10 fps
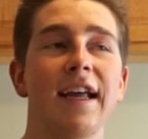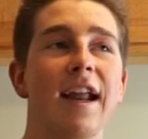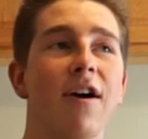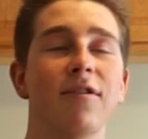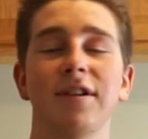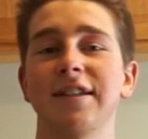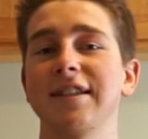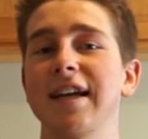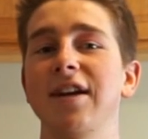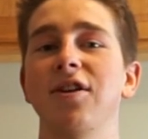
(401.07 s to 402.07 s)
Now, let's
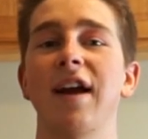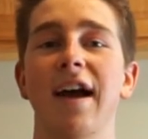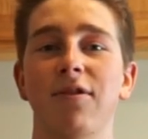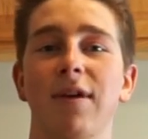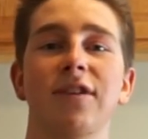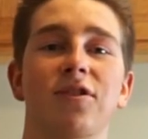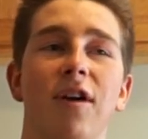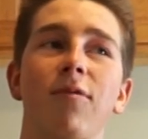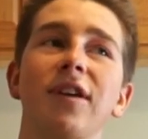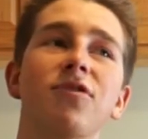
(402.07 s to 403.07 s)
say you're at a
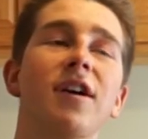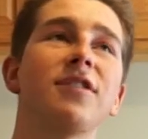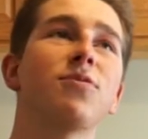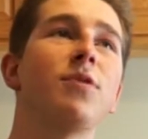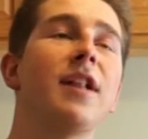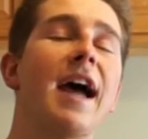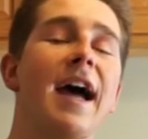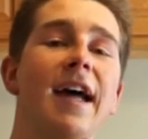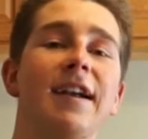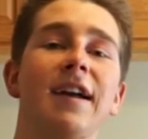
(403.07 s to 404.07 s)
restaurant. Restaurants will
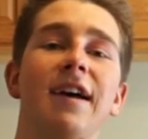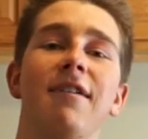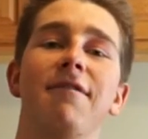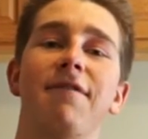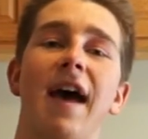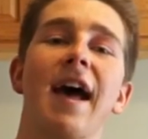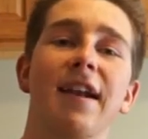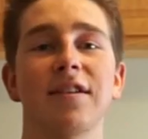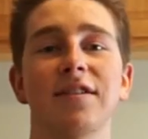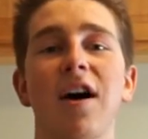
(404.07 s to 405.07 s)
add
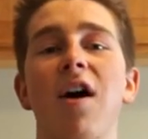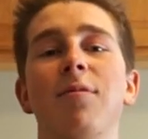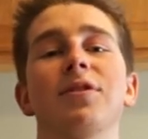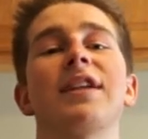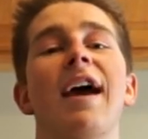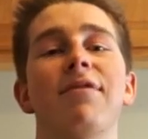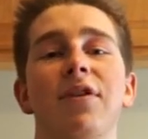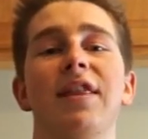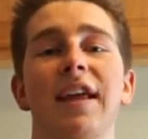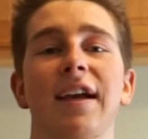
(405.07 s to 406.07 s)
fat to almost
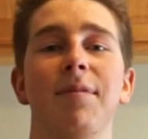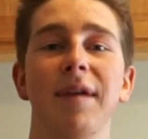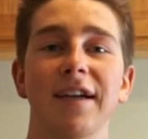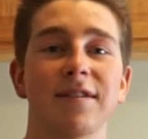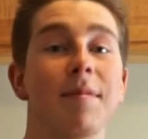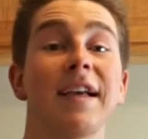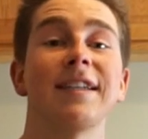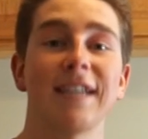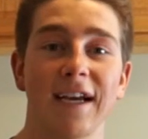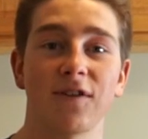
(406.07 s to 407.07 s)
everything because it makes
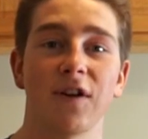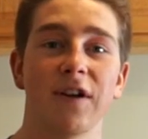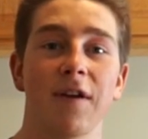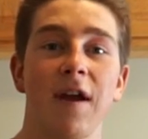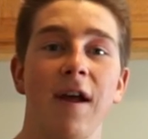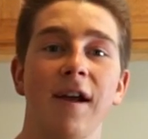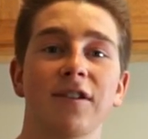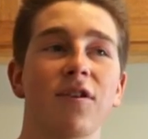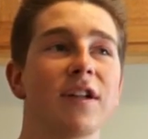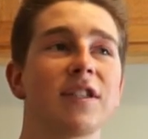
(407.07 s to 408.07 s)
it taste good.
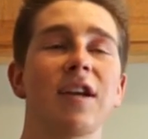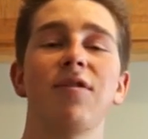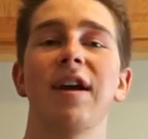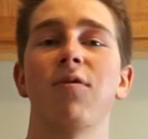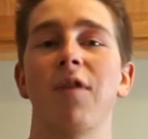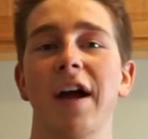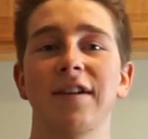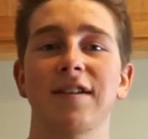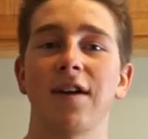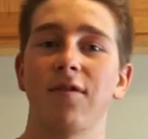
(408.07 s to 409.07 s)
So let's say you get
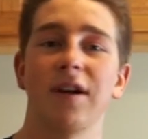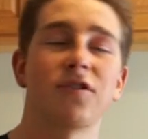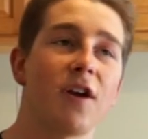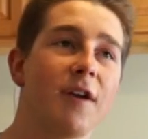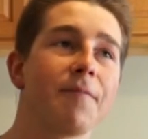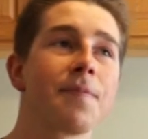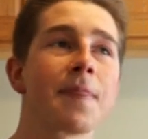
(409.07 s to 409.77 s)
rice at a restaurant.